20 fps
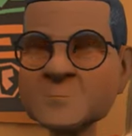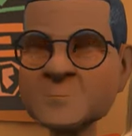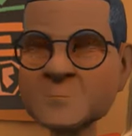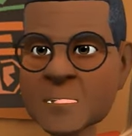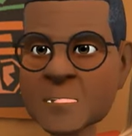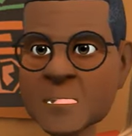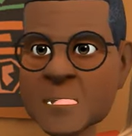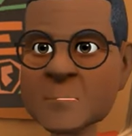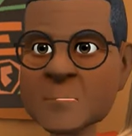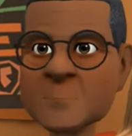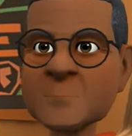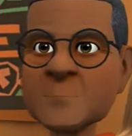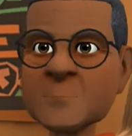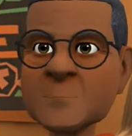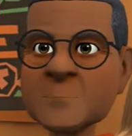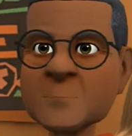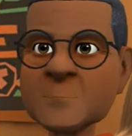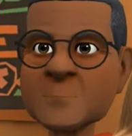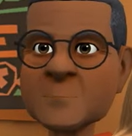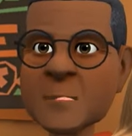The name
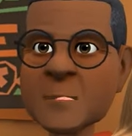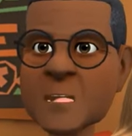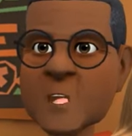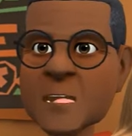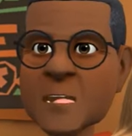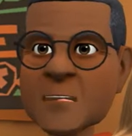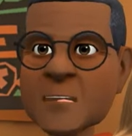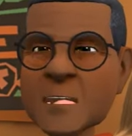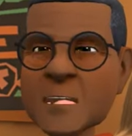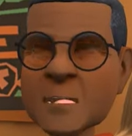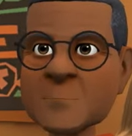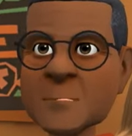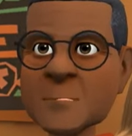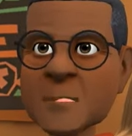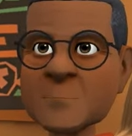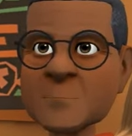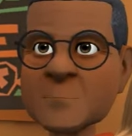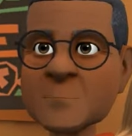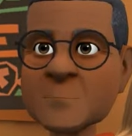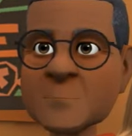you
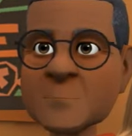defamed.